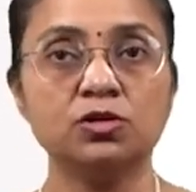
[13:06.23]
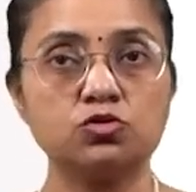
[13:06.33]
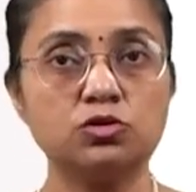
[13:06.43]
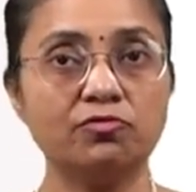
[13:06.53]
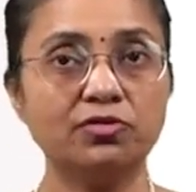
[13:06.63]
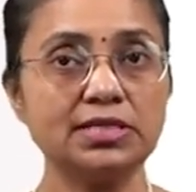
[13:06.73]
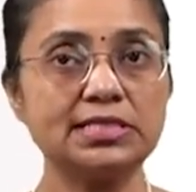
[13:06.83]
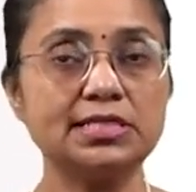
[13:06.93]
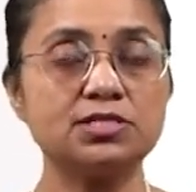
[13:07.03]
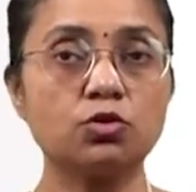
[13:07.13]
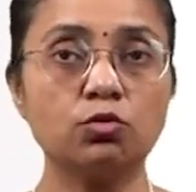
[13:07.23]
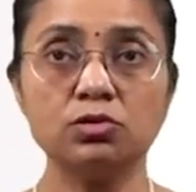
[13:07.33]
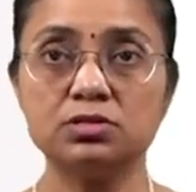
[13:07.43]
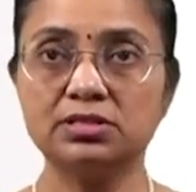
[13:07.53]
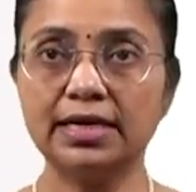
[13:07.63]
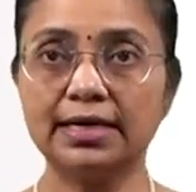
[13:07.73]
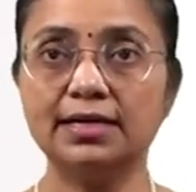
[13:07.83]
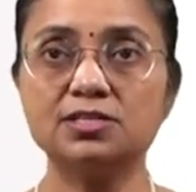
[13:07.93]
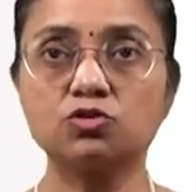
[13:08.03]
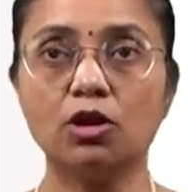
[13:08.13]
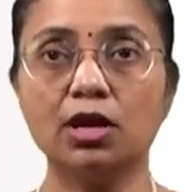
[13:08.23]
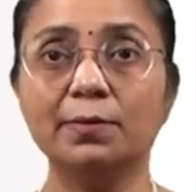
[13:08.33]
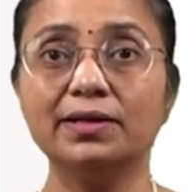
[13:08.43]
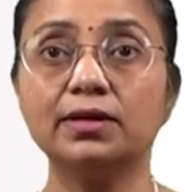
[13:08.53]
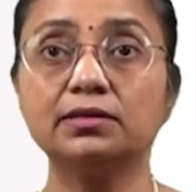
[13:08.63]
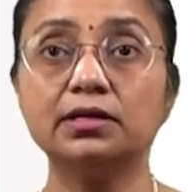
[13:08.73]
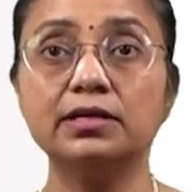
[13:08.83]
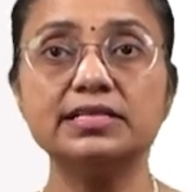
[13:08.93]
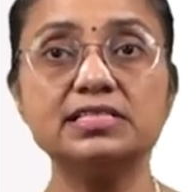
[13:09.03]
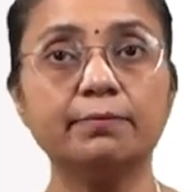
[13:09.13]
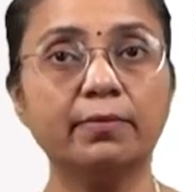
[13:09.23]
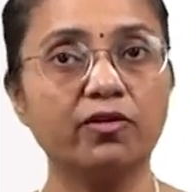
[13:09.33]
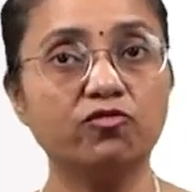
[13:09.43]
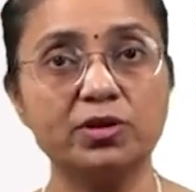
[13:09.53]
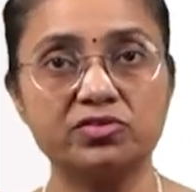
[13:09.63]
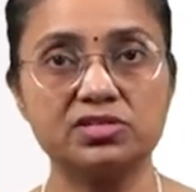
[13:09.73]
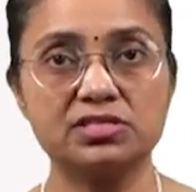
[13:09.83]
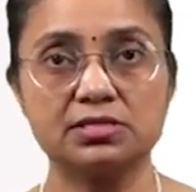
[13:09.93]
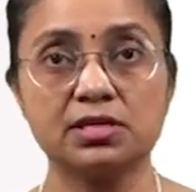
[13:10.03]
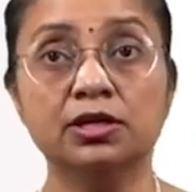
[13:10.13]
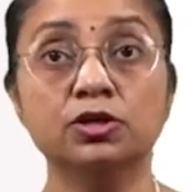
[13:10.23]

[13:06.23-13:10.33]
So the first is row, second is column, and the third is number of matrices.